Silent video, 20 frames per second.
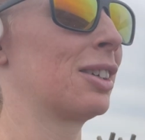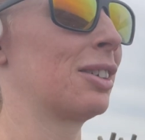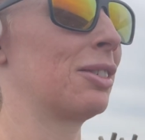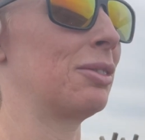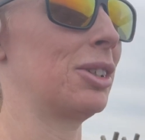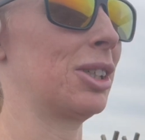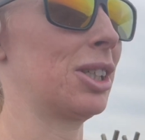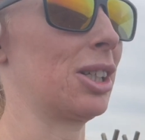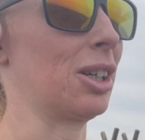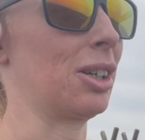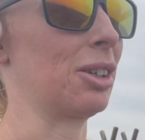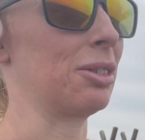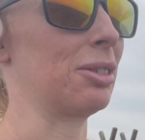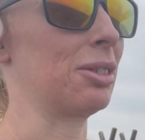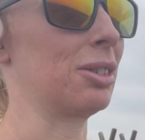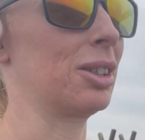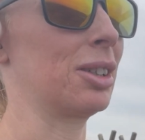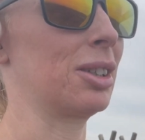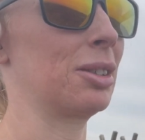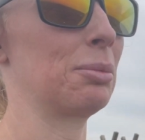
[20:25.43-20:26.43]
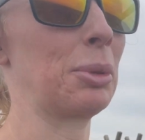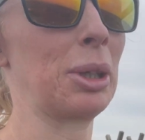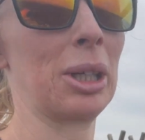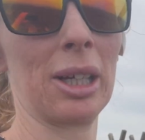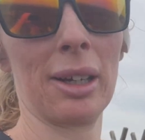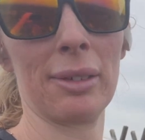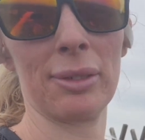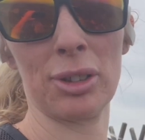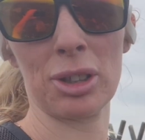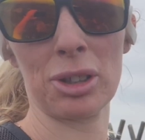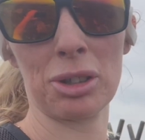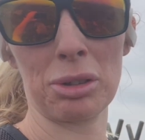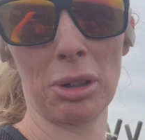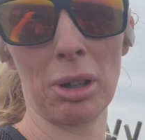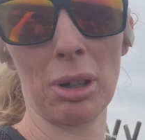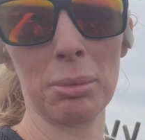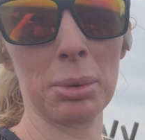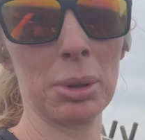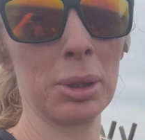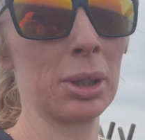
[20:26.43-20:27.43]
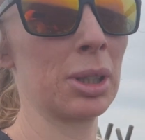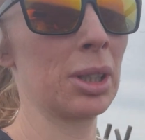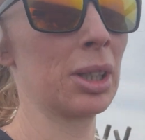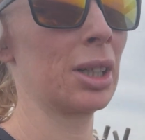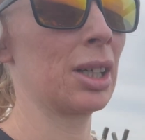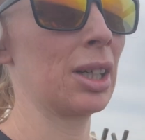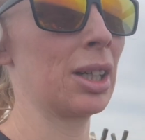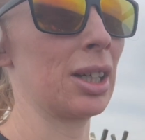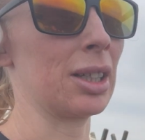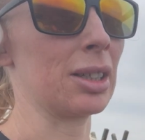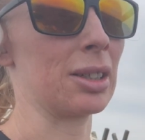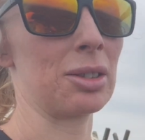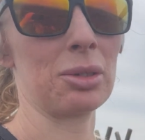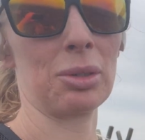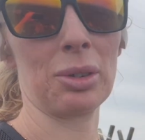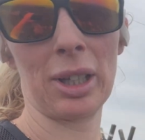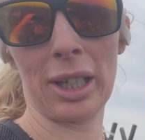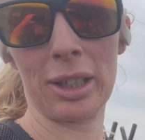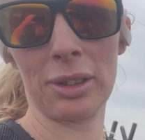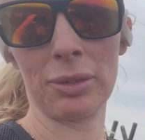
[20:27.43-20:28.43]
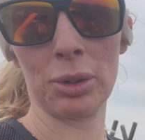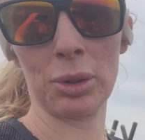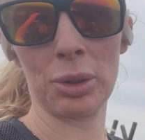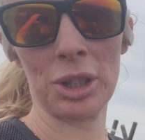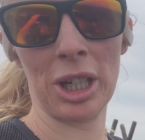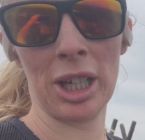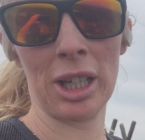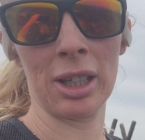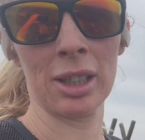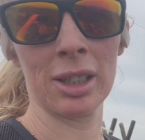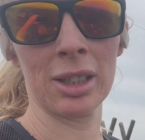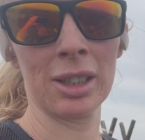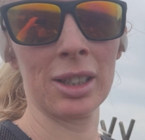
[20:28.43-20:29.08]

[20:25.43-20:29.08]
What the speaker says: video me having a strop and saw that I had 4G.